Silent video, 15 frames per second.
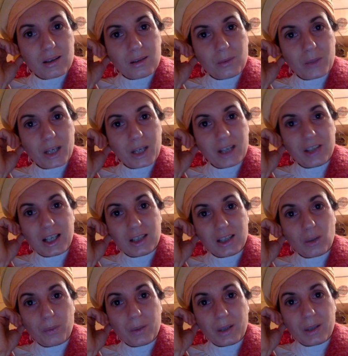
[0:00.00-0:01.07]
We are not
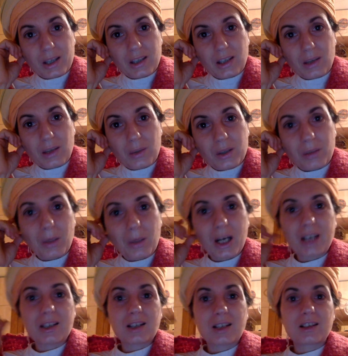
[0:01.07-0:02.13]
operating with a
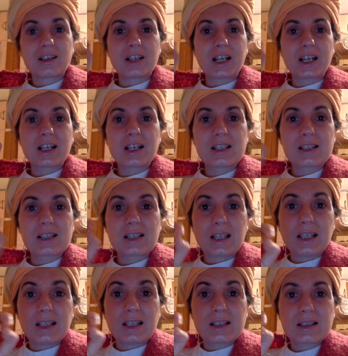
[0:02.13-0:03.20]
mind that correctly
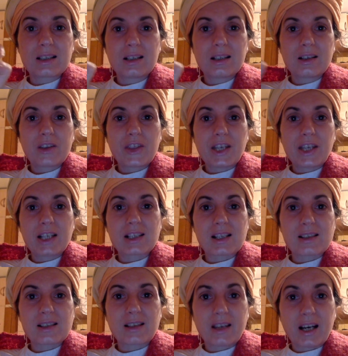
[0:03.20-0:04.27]
sees things
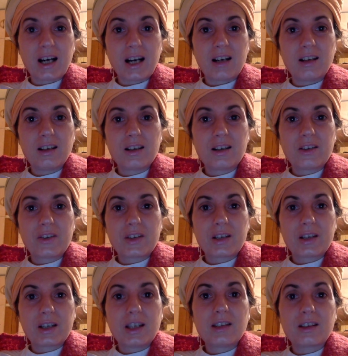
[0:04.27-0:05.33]
as they are
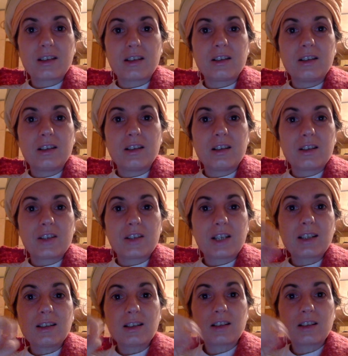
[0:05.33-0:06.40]
in their, not
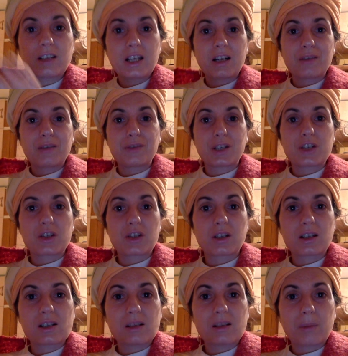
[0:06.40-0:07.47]
in their real version,
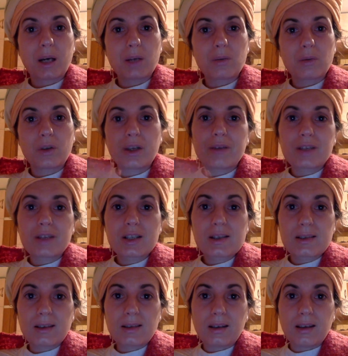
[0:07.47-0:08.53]
because the mind will never
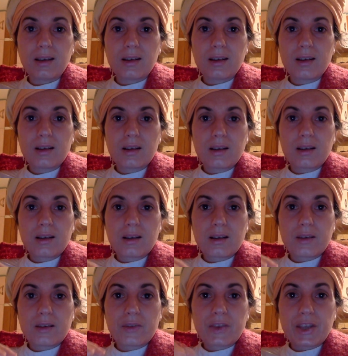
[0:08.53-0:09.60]
see
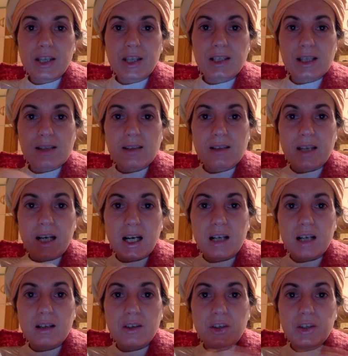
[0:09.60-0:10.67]
things as they
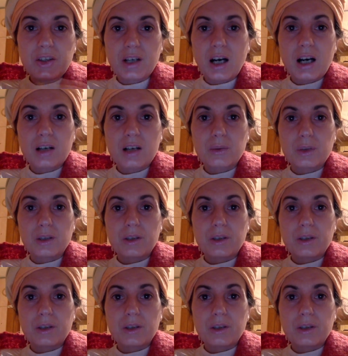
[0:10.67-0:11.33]
are in the hardware.